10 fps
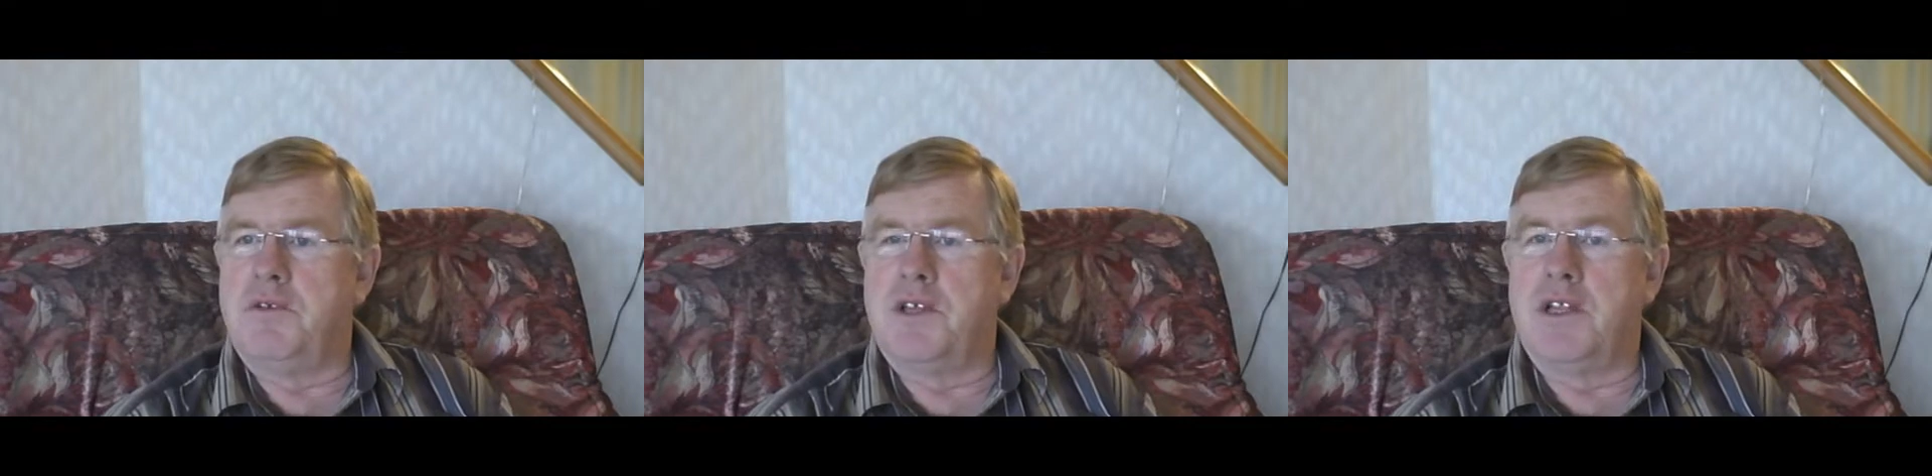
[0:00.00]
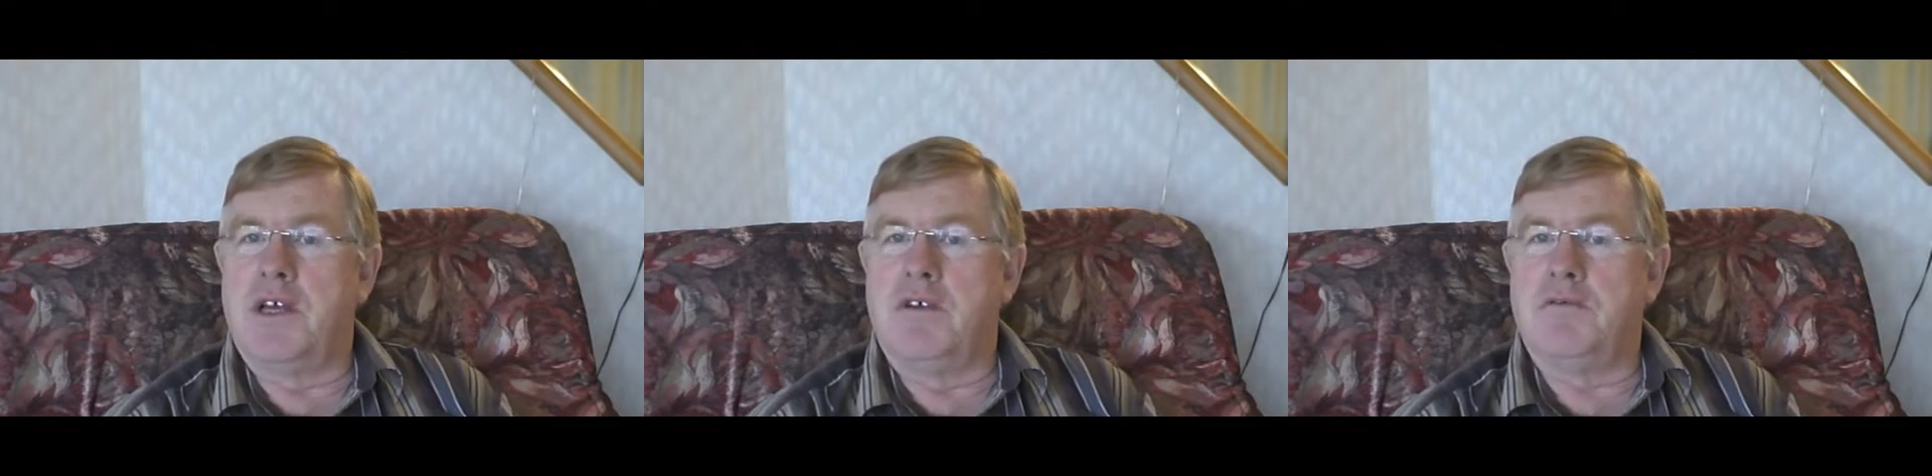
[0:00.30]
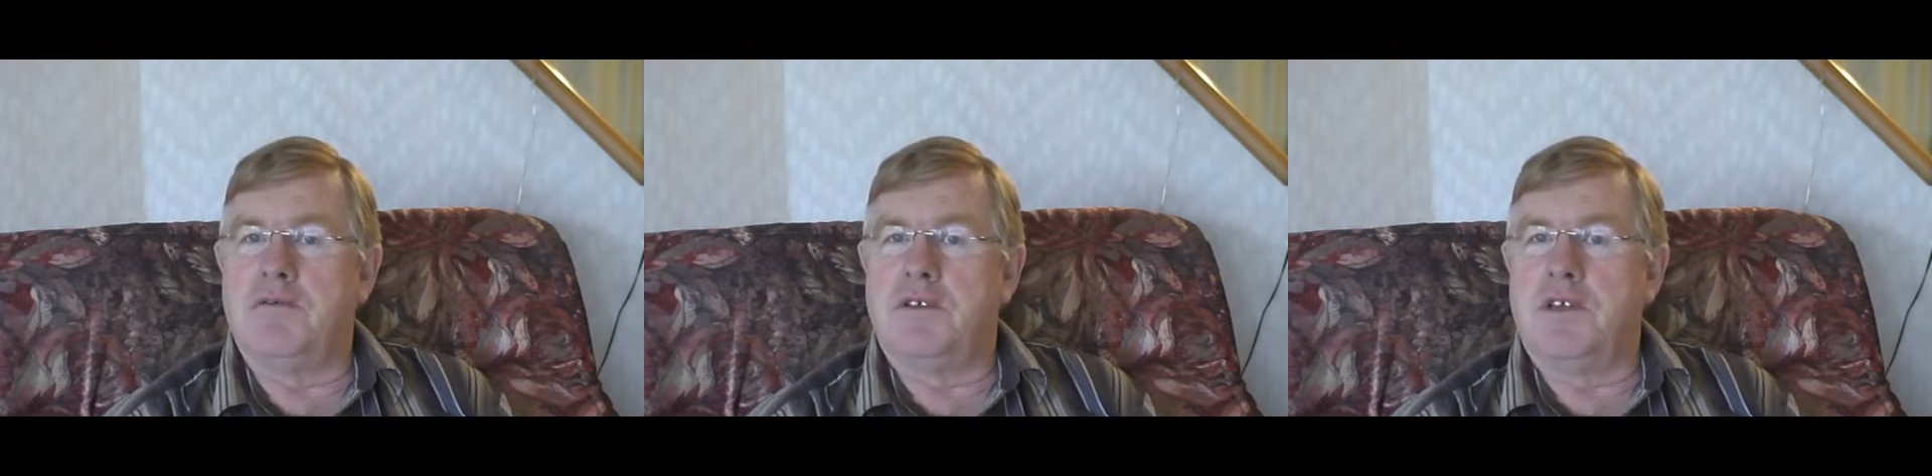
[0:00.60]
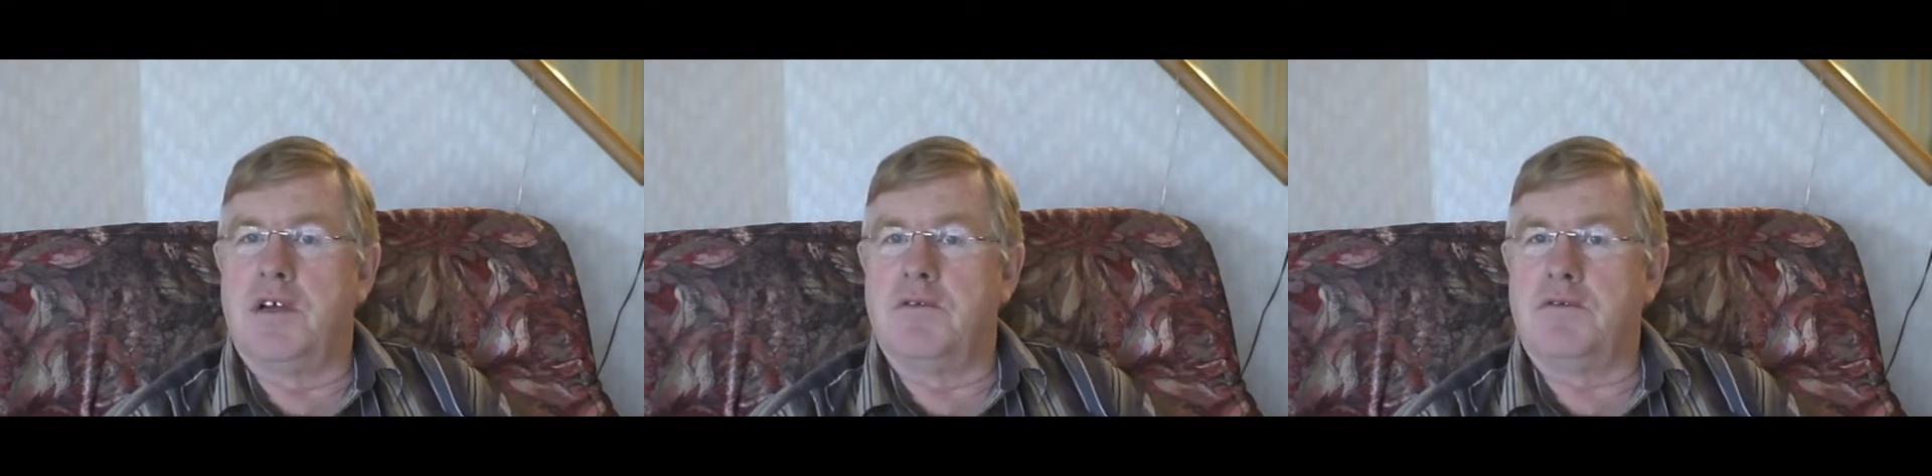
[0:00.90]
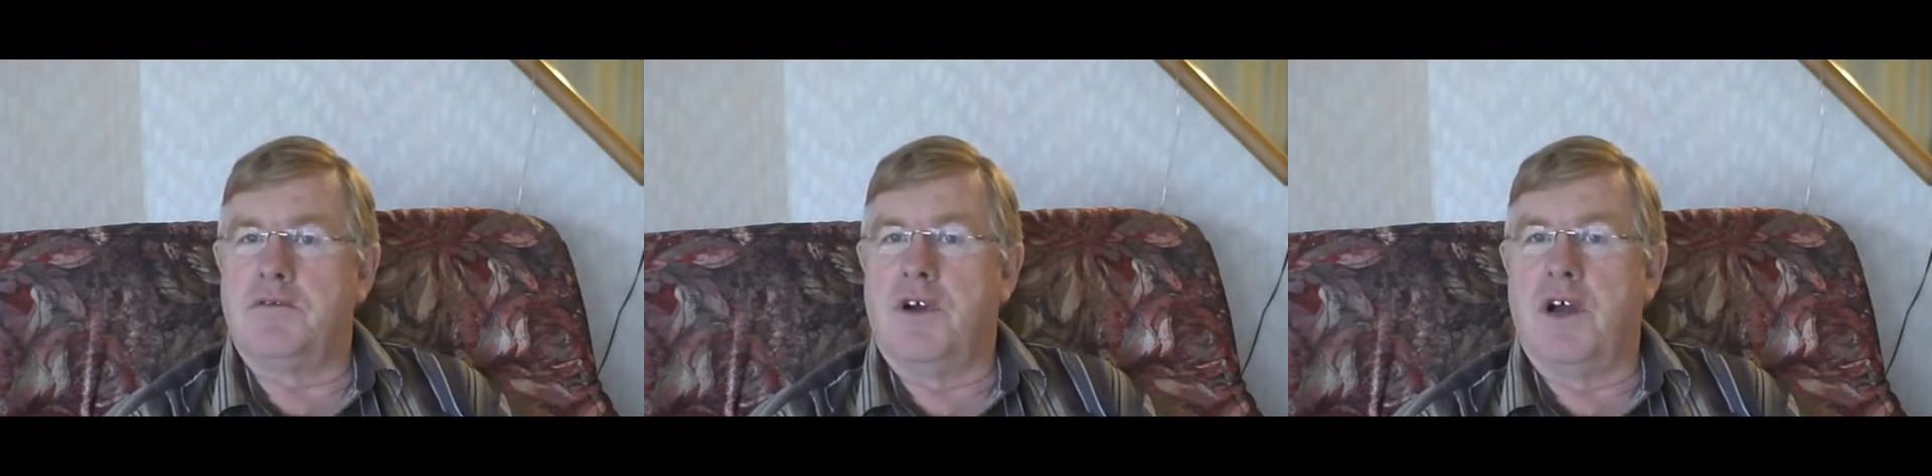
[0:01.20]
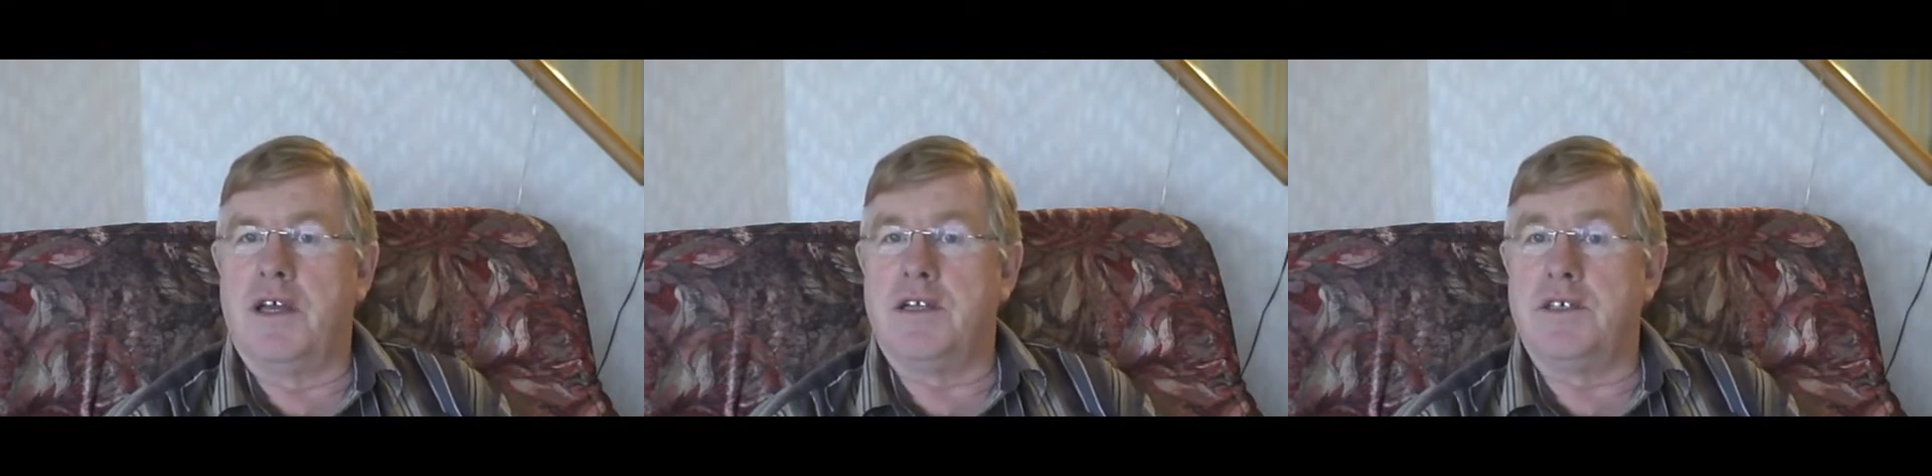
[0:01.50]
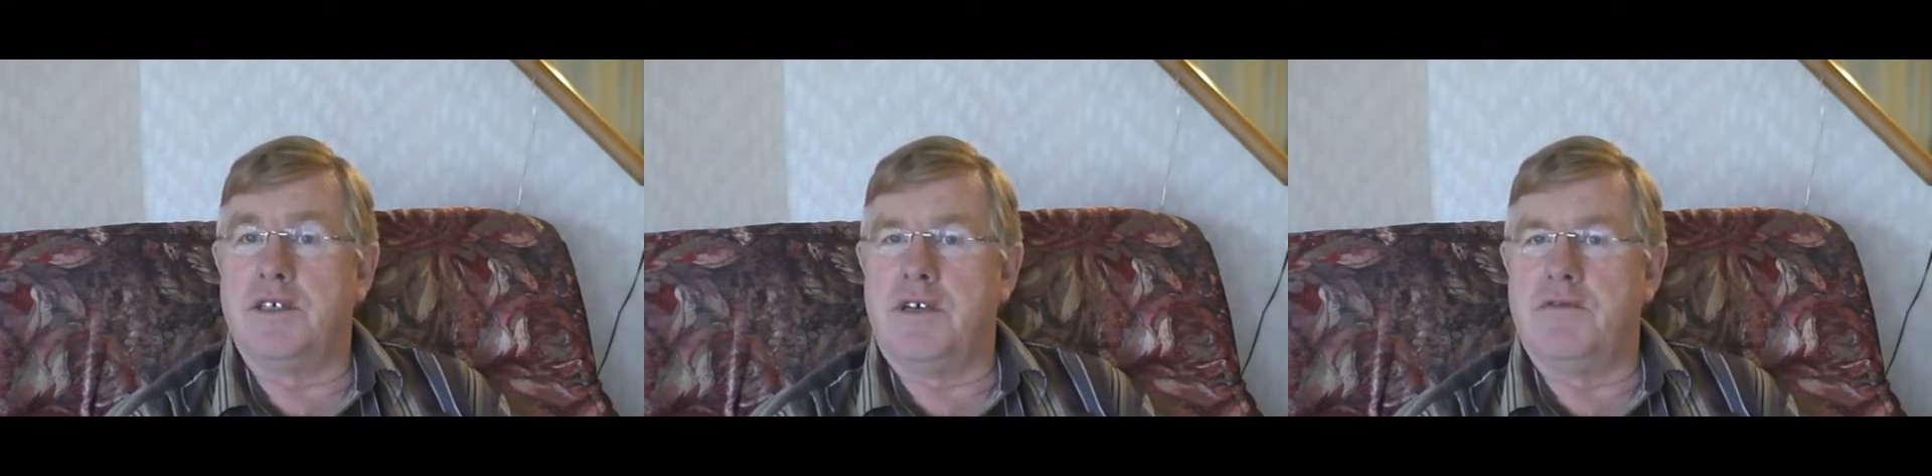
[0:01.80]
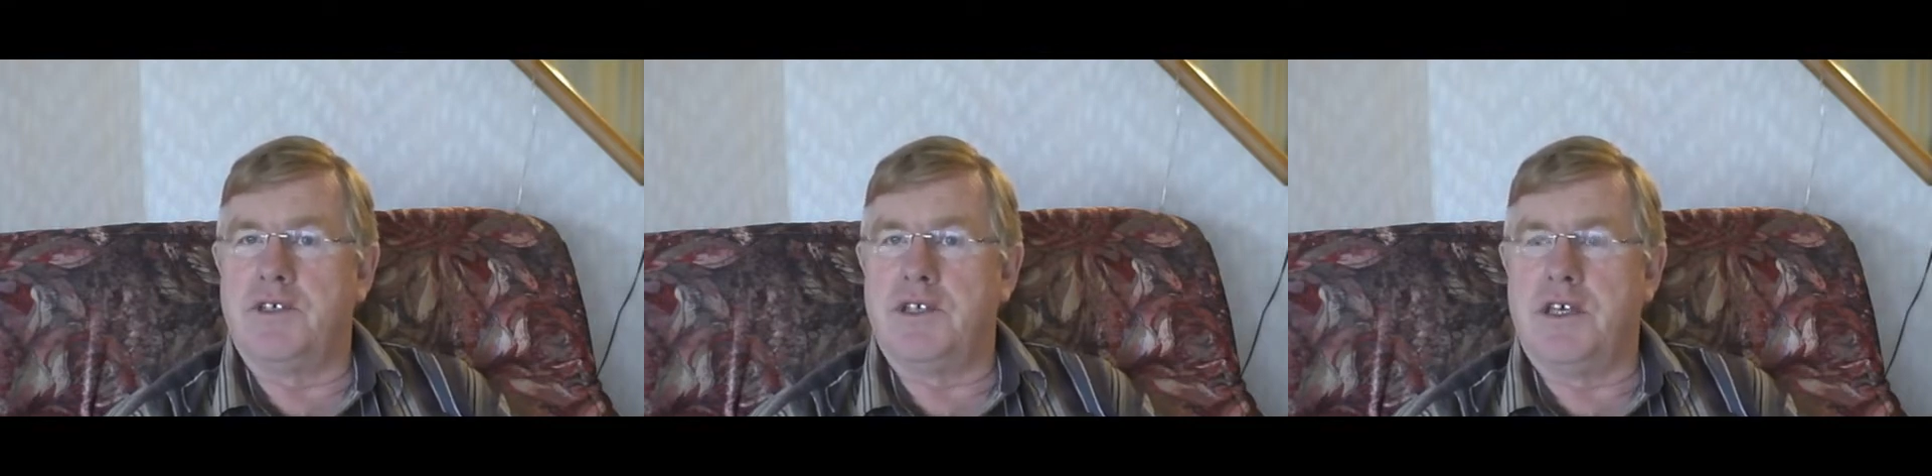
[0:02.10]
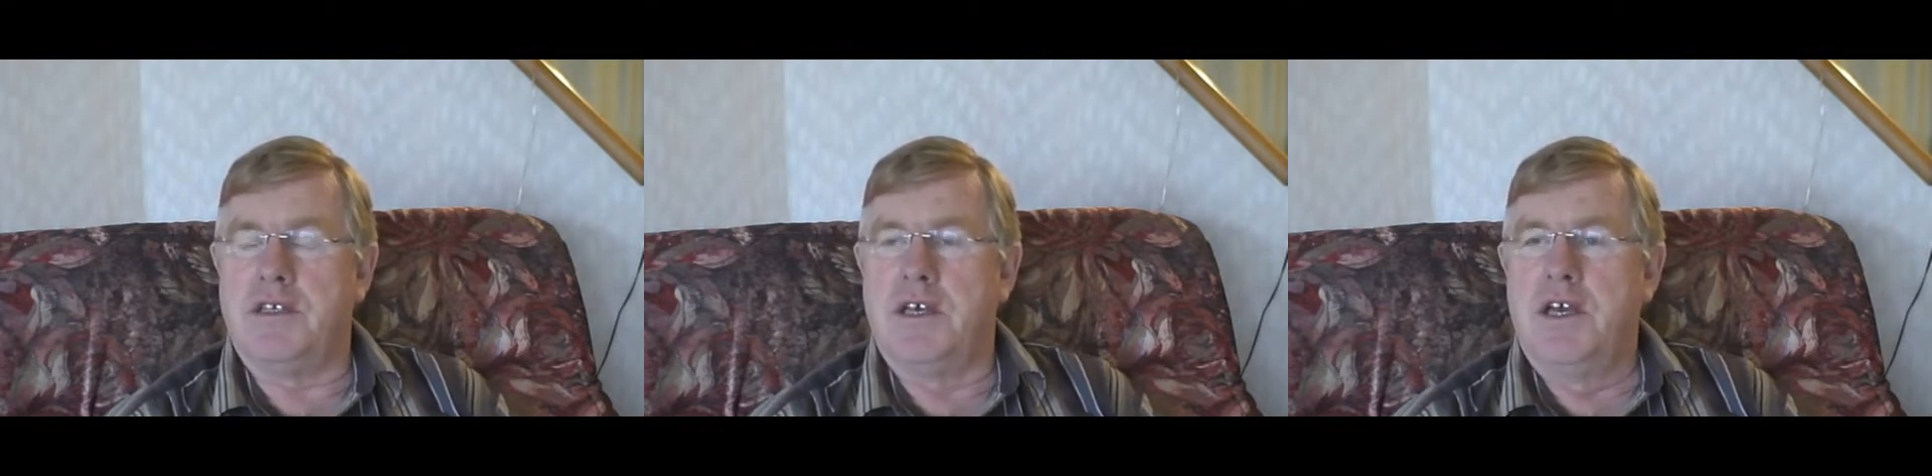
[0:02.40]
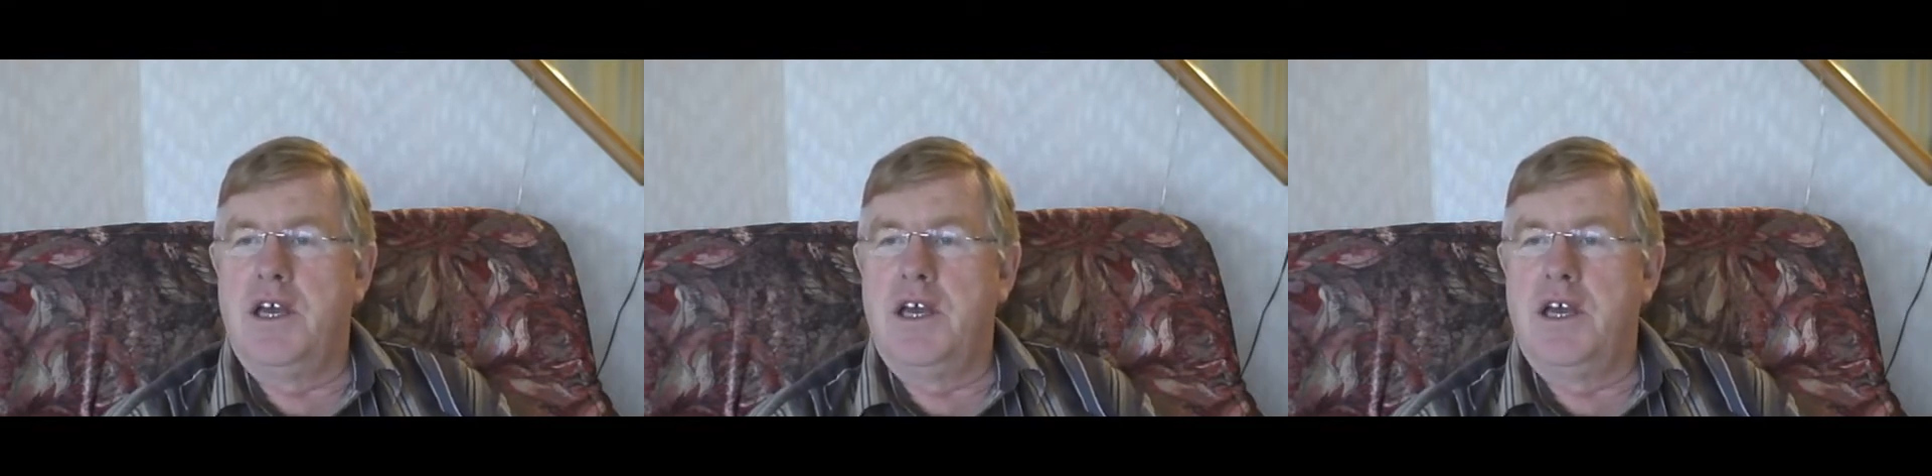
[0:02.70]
well then they'll try and deceive and cheat